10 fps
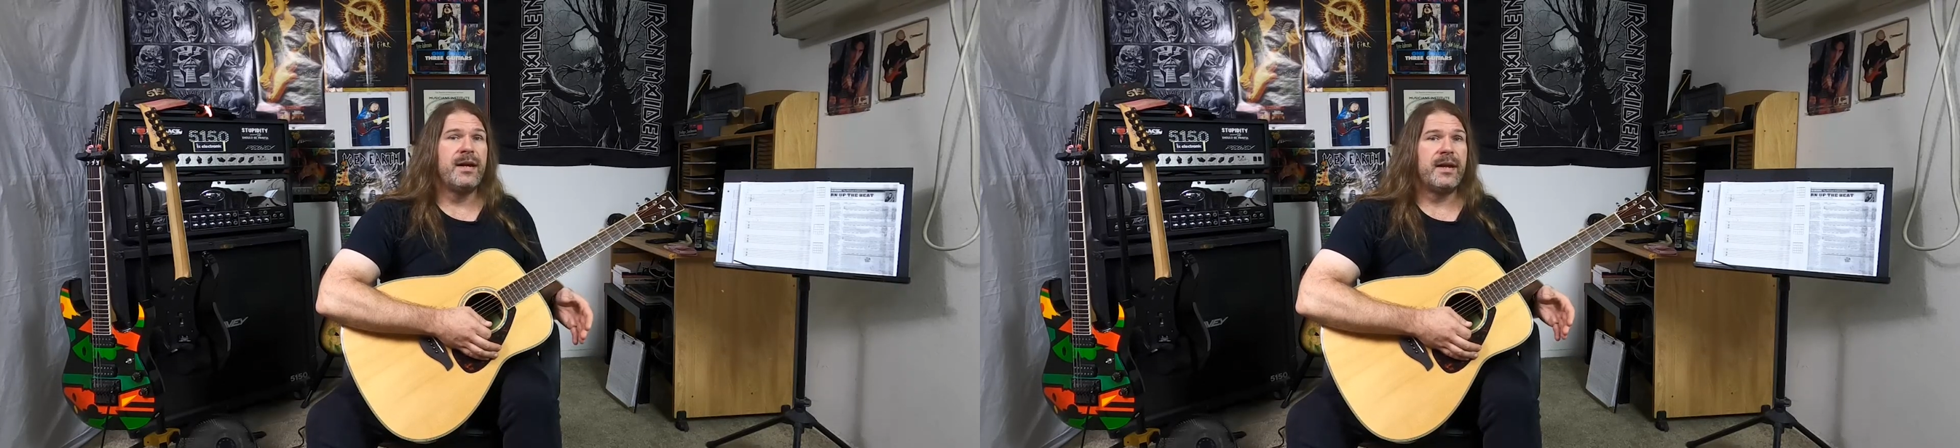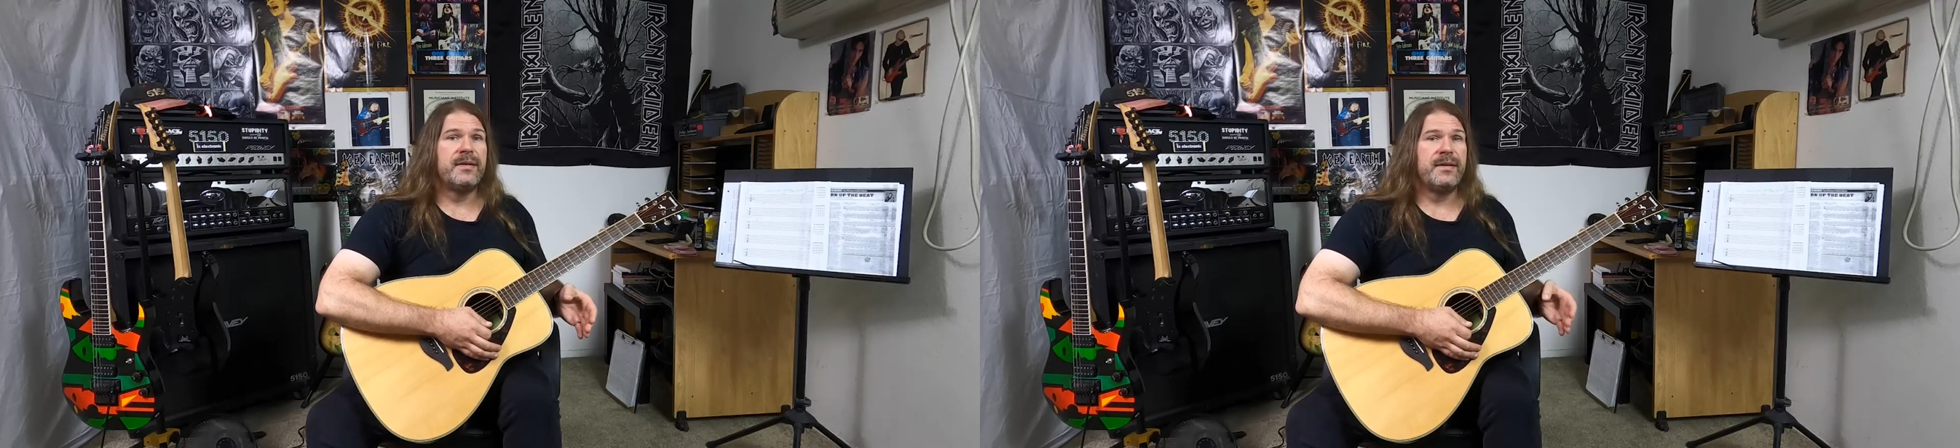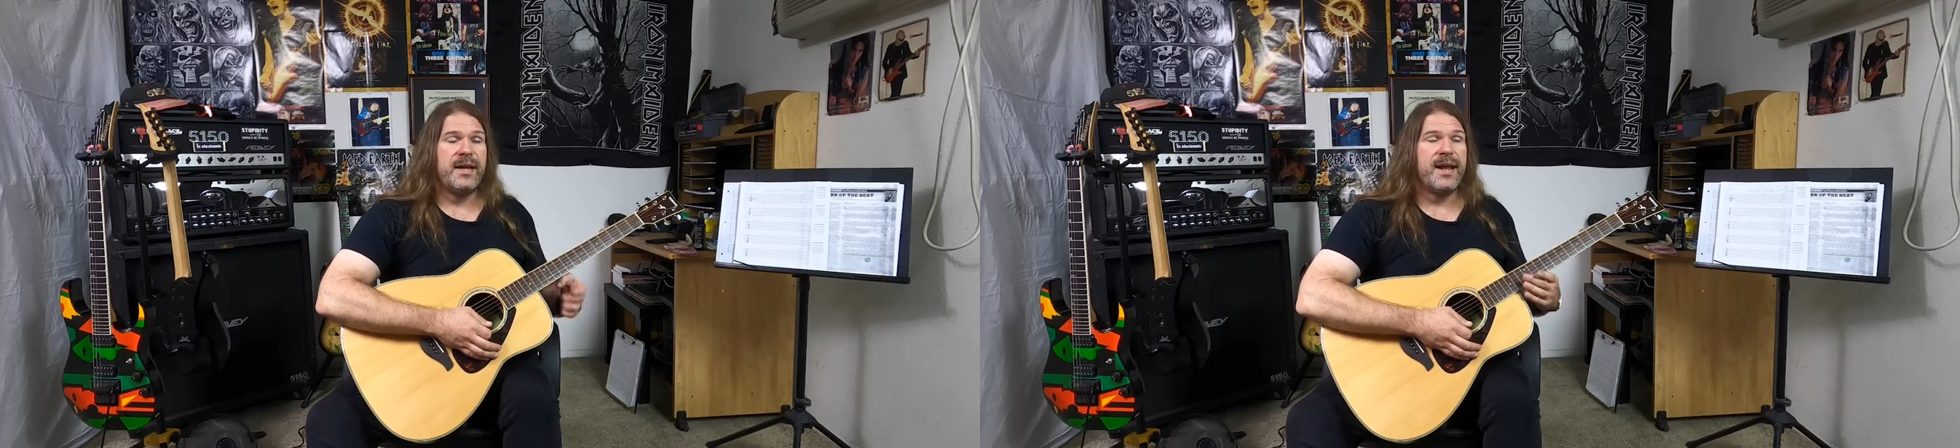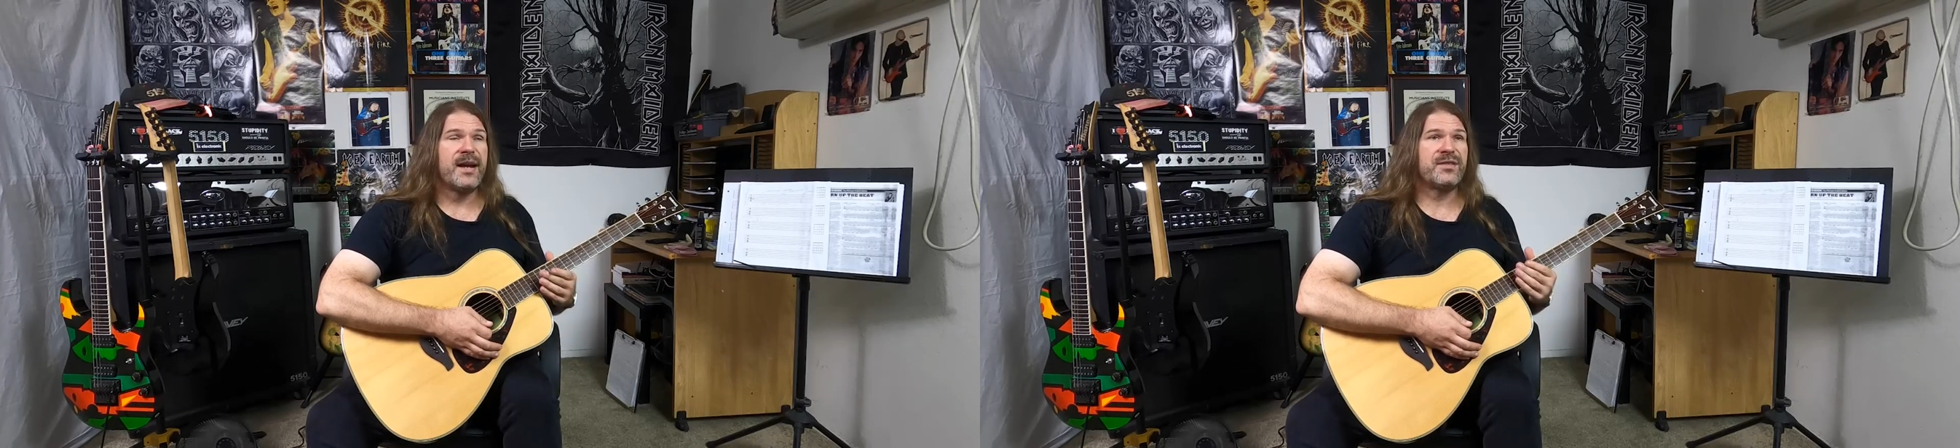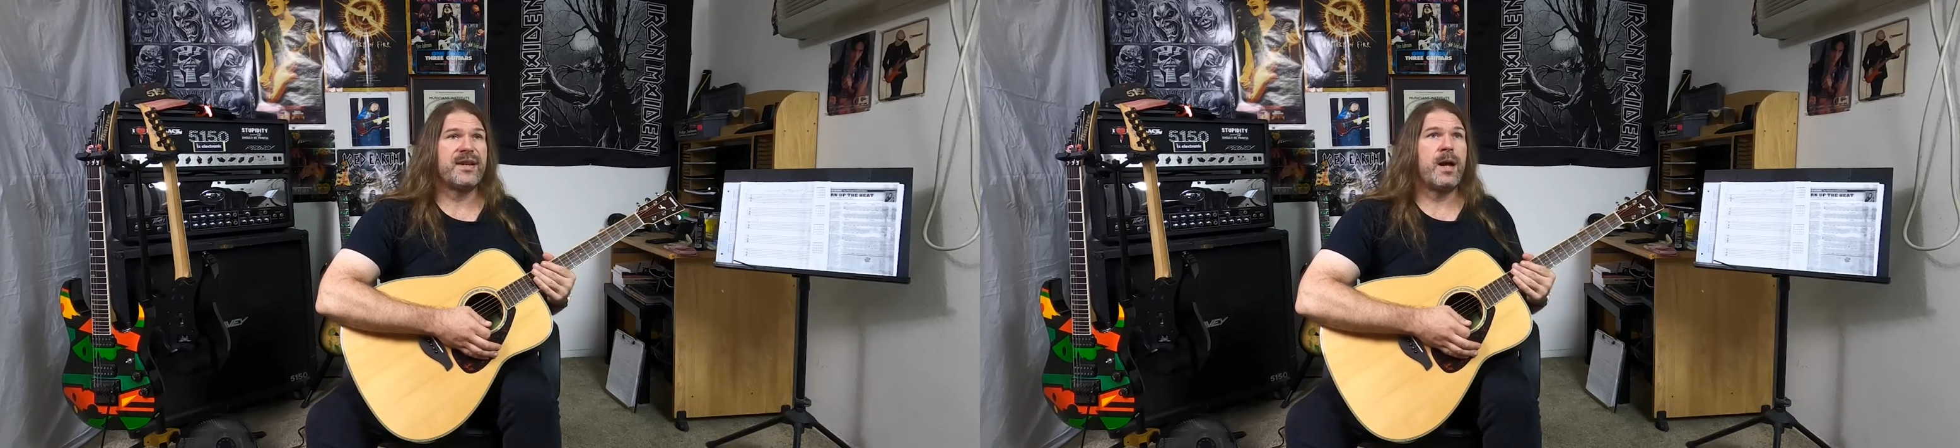it
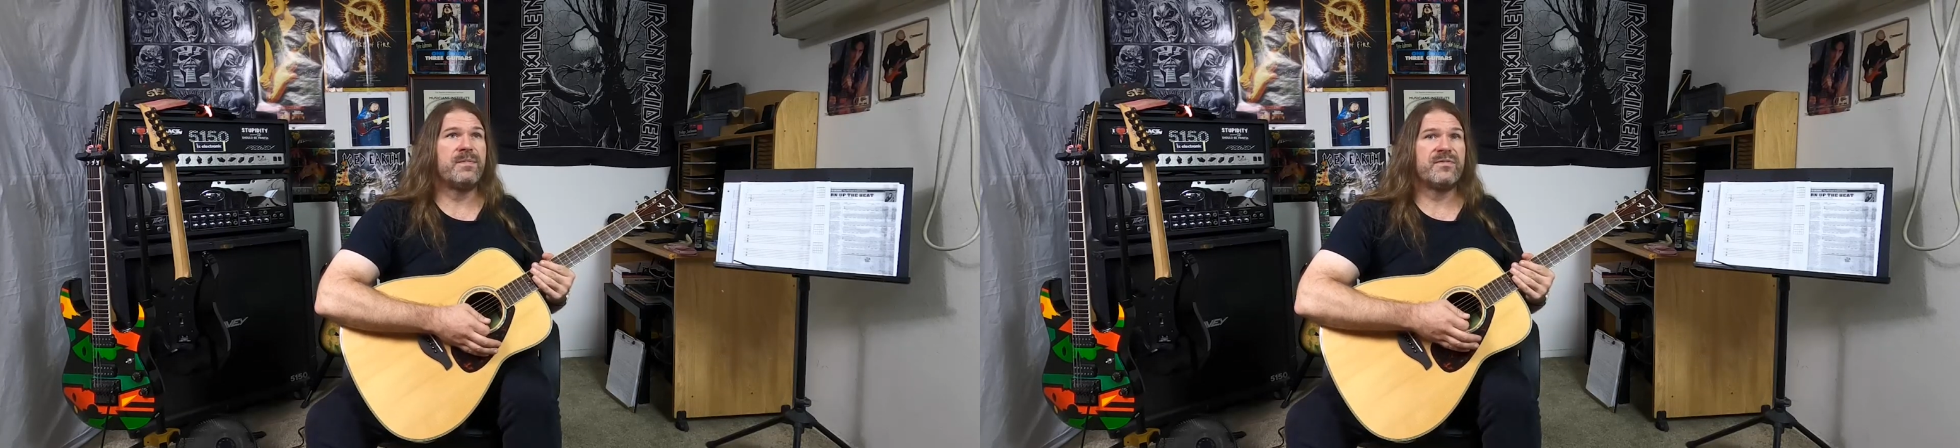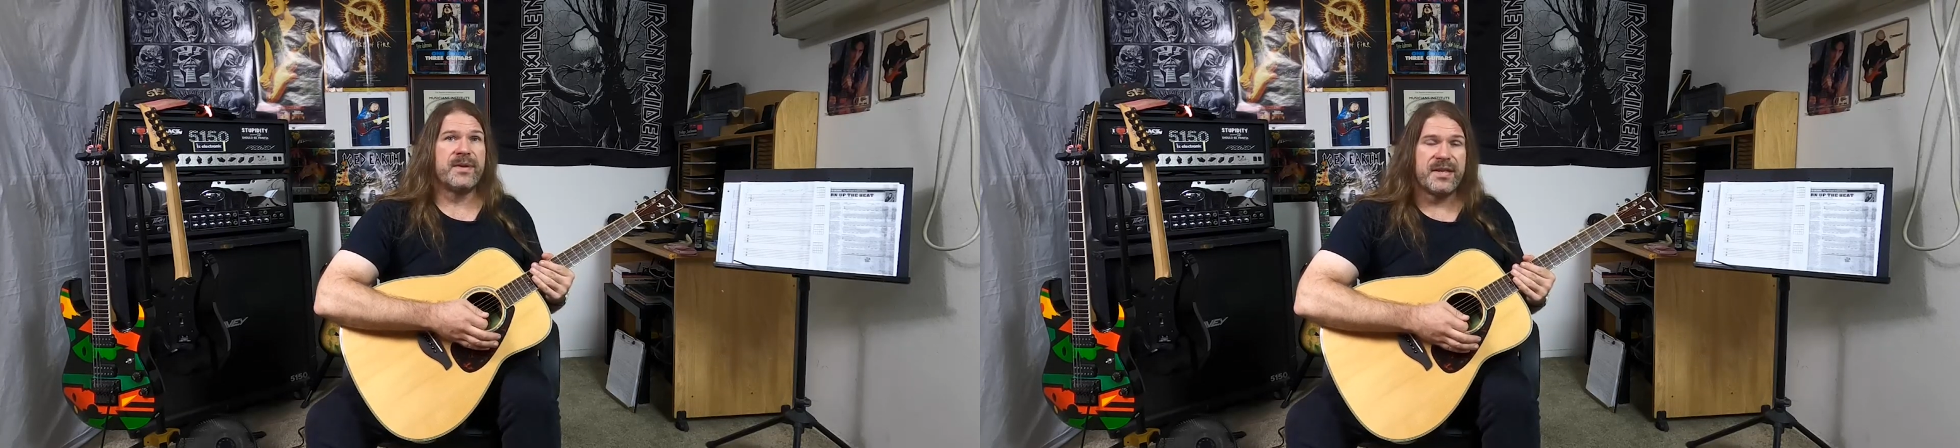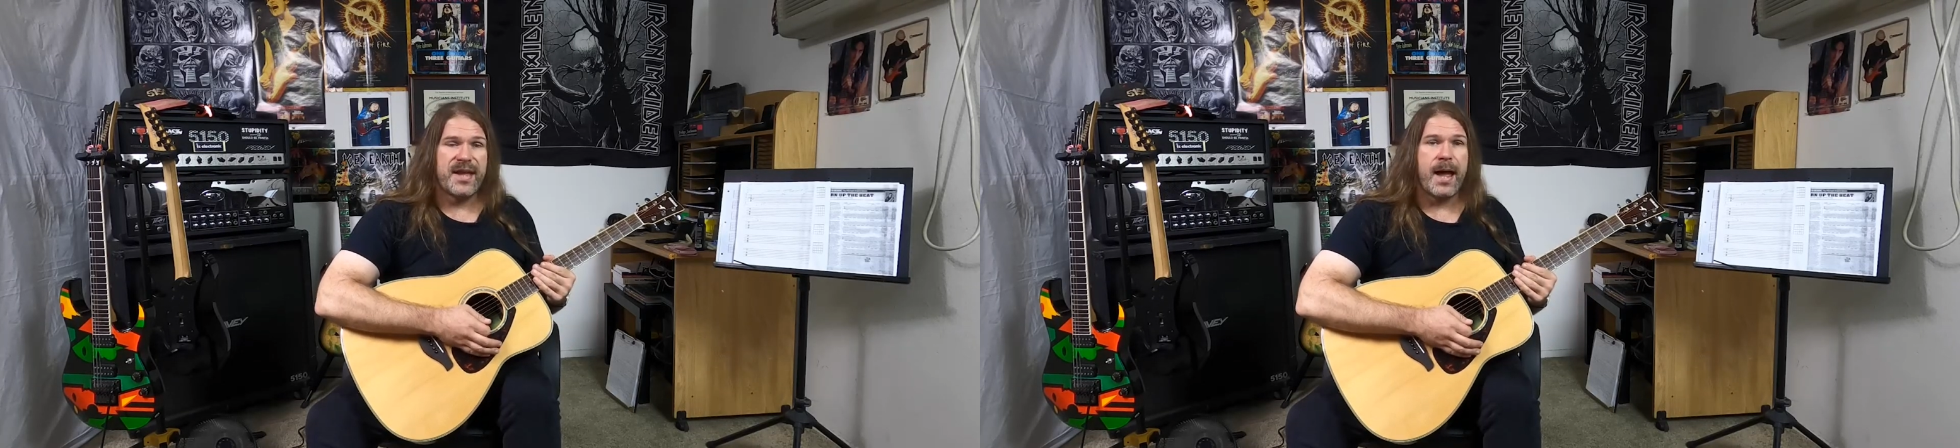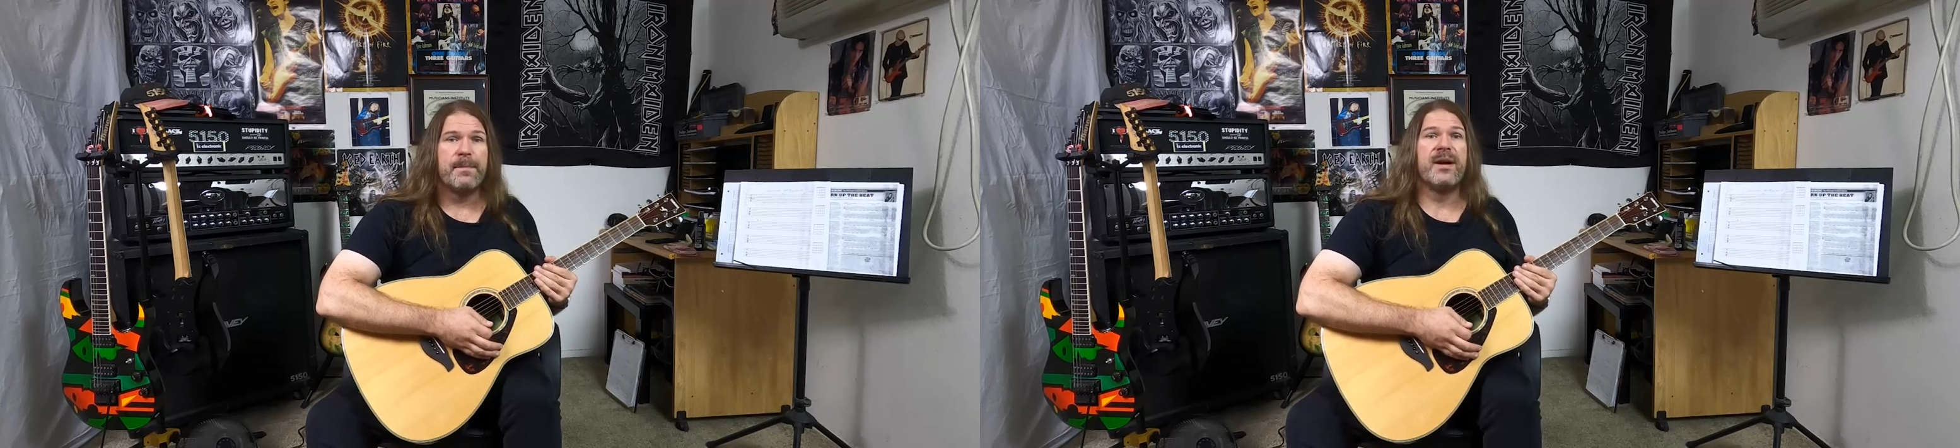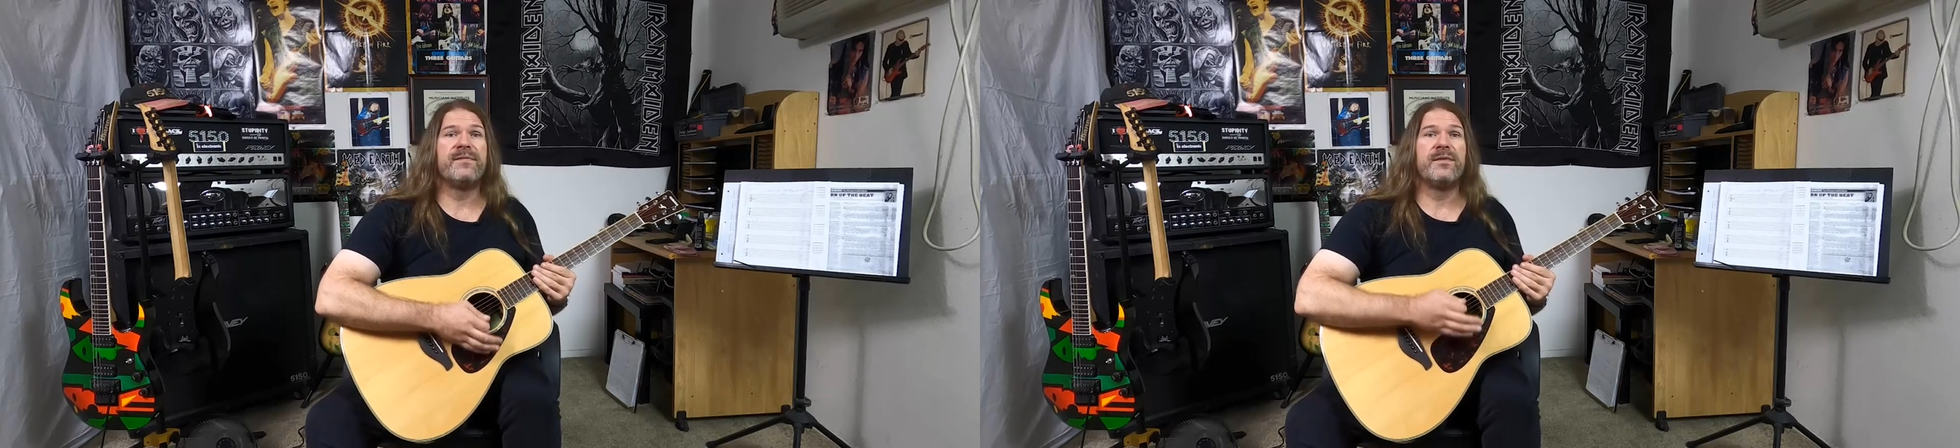actually helps for me to tap
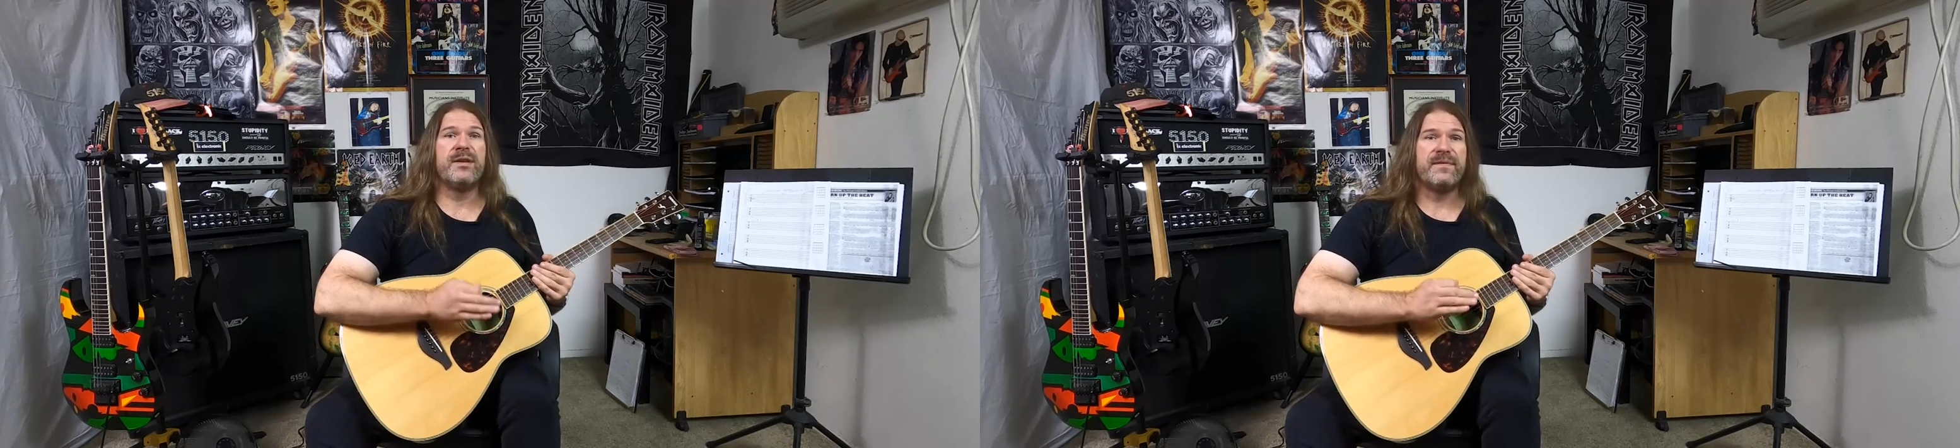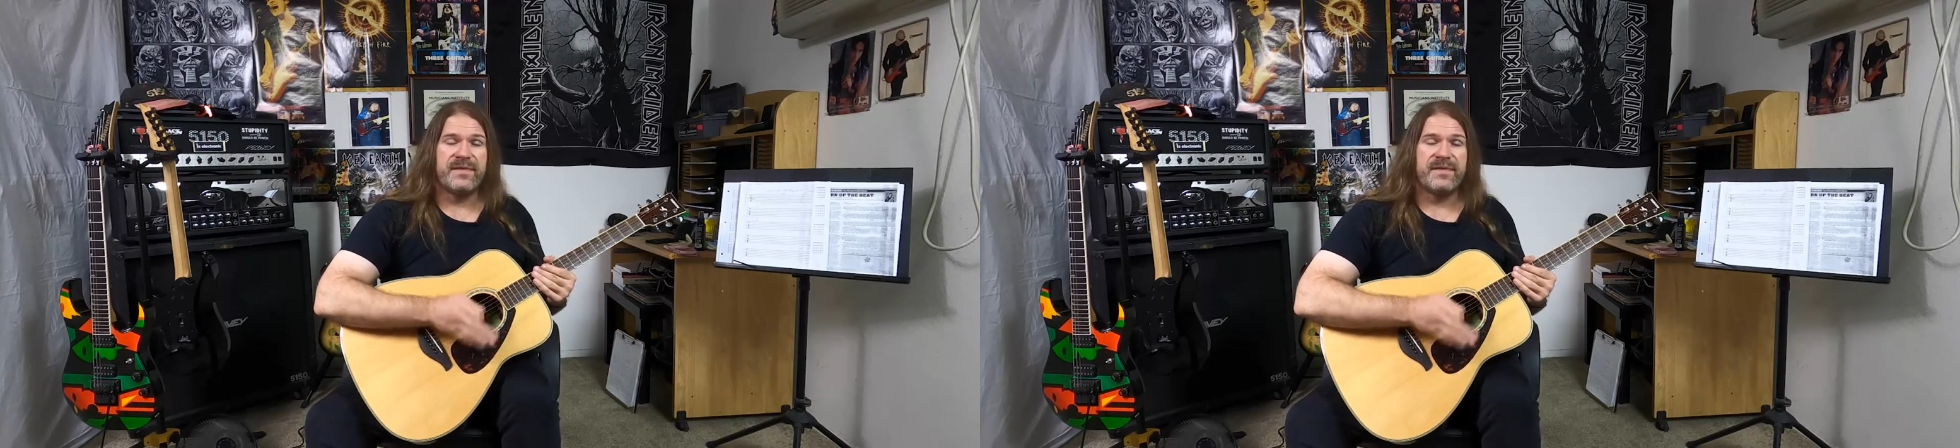my foot,